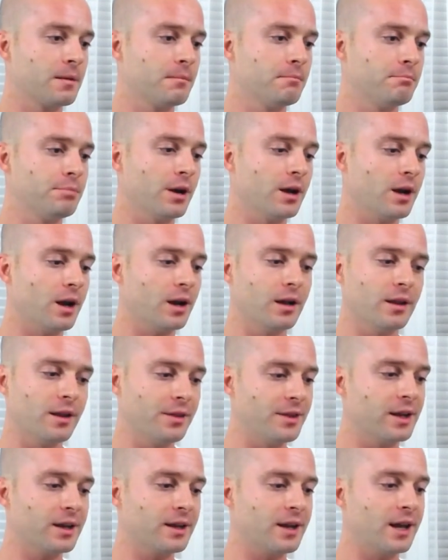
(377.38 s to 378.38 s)
But
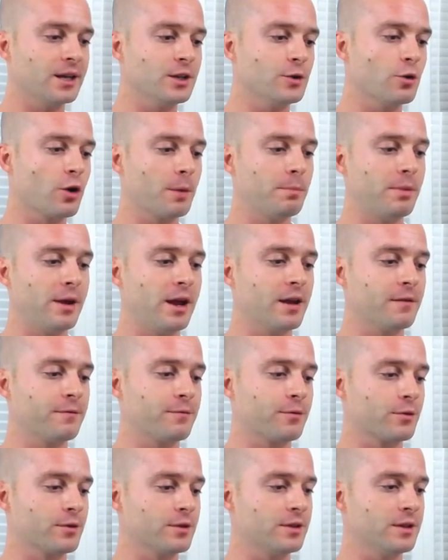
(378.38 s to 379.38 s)
then again, you are paying
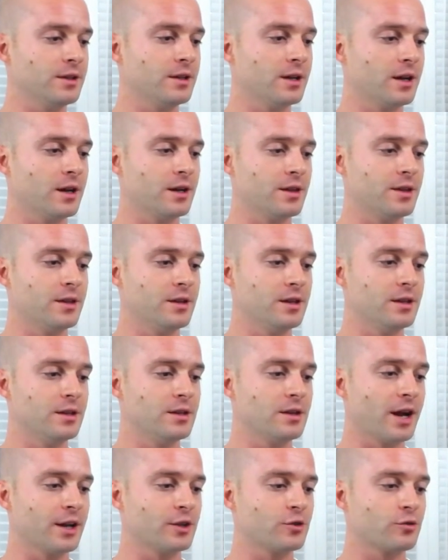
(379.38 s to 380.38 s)
for the
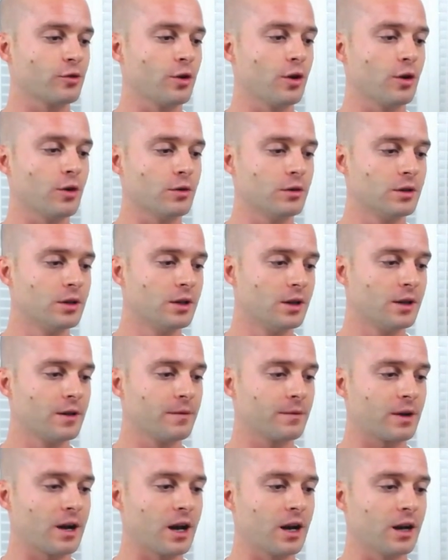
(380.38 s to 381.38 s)
nitro
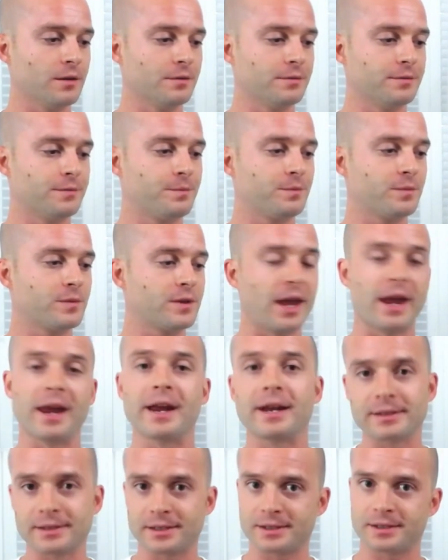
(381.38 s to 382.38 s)
kind of
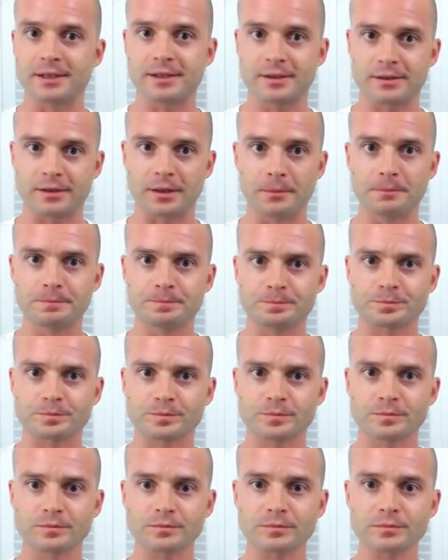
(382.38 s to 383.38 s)
can system,
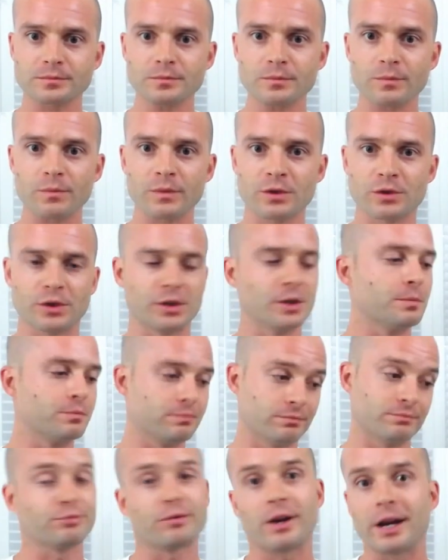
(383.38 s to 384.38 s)
so
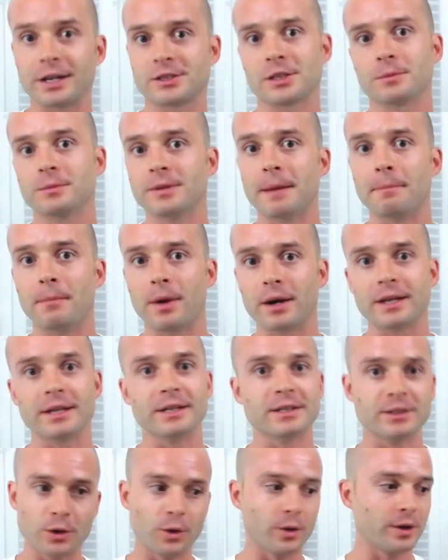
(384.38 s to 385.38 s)
probably some of that
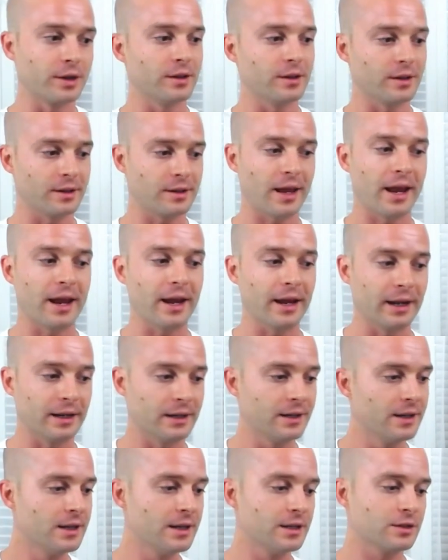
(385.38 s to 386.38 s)
money is going into the can.
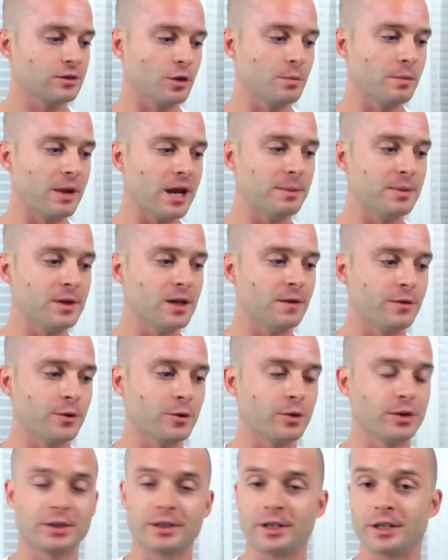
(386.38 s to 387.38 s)
So maybe if
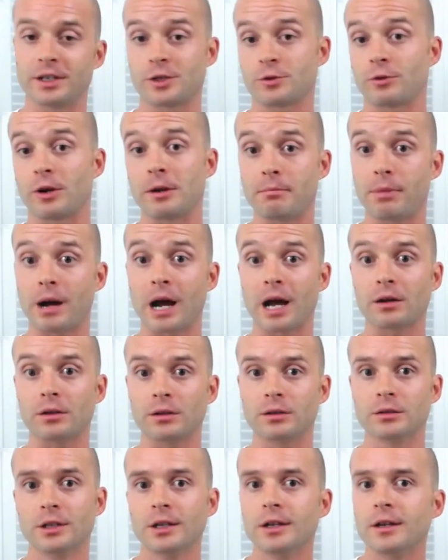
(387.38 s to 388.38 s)
you were to just get a straight
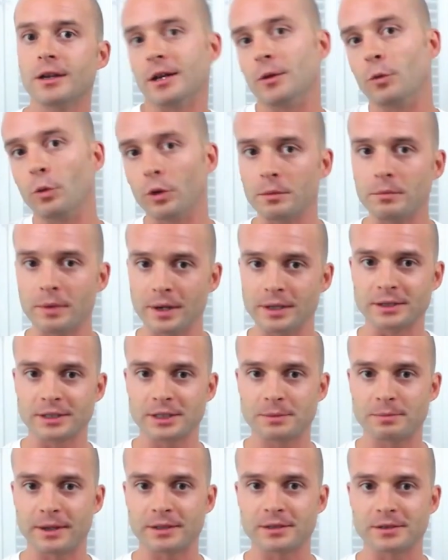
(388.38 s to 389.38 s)
bottle, it wouldn't be as
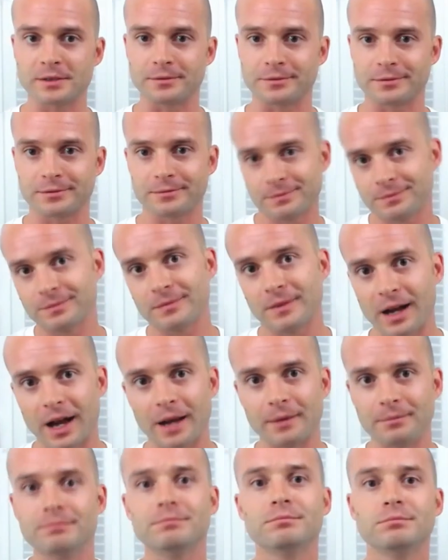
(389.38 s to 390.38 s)
expensive.
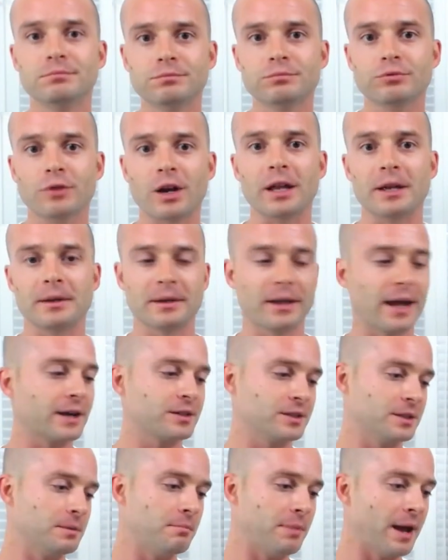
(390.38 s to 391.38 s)
I'd probably
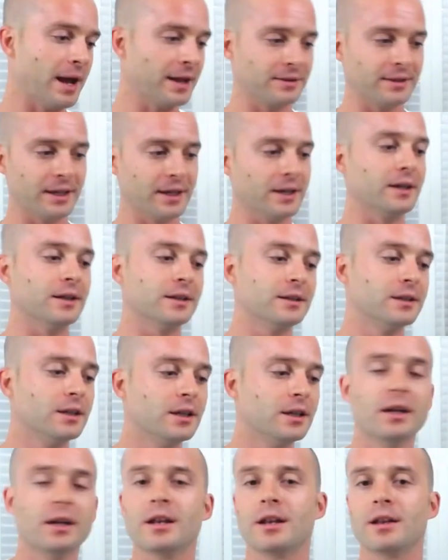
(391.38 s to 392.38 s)
actually bet that a
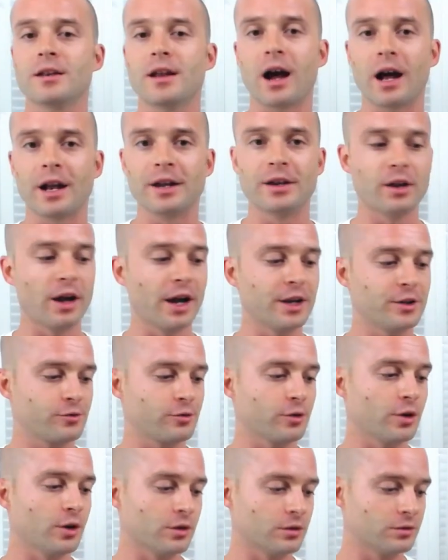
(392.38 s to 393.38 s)

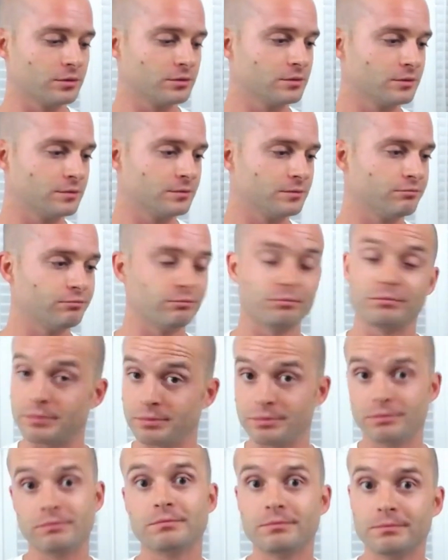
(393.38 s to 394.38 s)
non-nitro
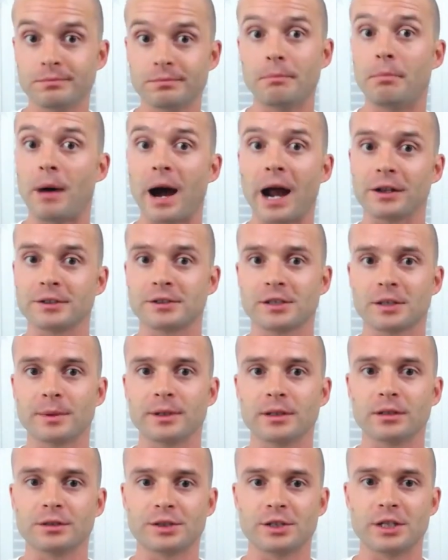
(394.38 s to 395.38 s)
bottle is going to
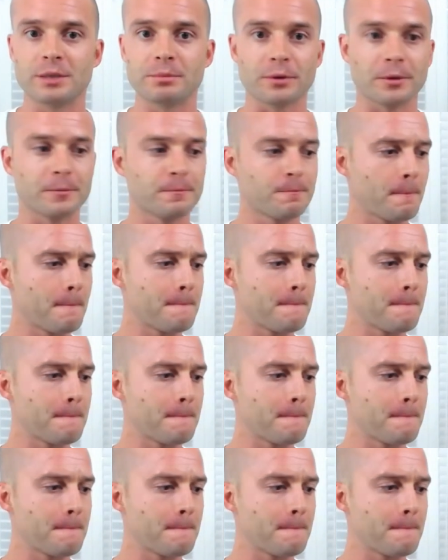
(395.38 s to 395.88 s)
be a little cheaper.